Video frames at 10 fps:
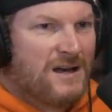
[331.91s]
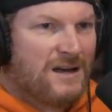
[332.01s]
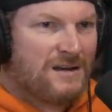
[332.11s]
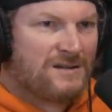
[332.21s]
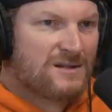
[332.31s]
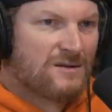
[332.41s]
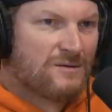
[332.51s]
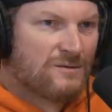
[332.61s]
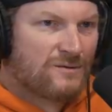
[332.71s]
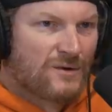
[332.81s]
And
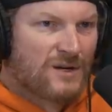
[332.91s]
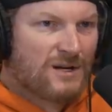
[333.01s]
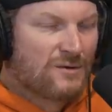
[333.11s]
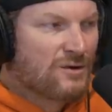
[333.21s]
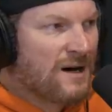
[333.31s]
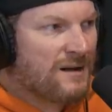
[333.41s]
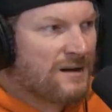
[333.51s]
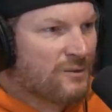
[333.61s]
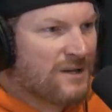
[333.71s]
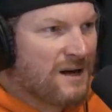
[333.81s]
so for him to go out
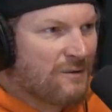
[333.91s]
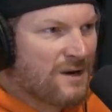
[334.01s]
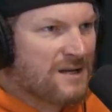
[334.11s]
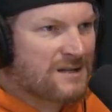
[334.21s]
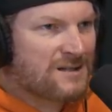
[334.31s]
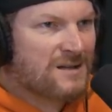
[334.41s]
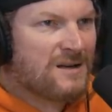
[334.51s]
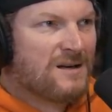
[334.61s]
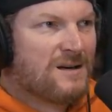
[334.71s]
there and win that race